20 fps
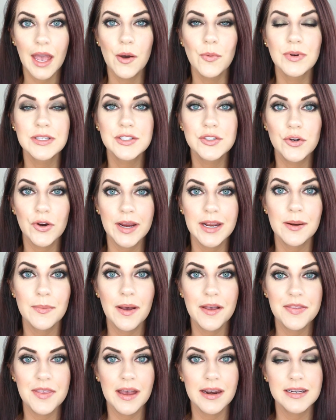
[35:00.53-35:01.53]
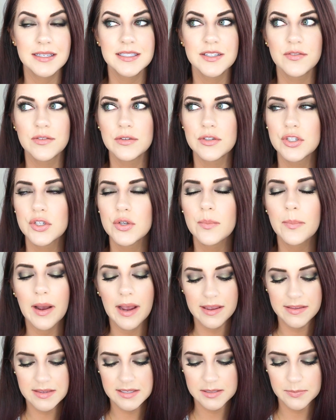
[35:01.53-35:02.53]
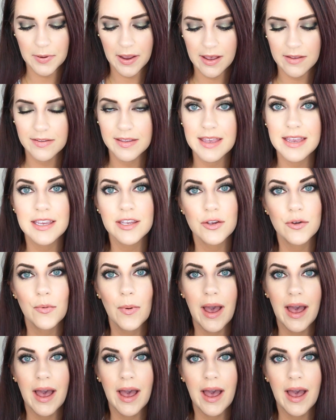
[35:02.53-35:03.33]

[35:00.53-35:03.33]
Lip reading: And what's great about that is if you do buy this palette, you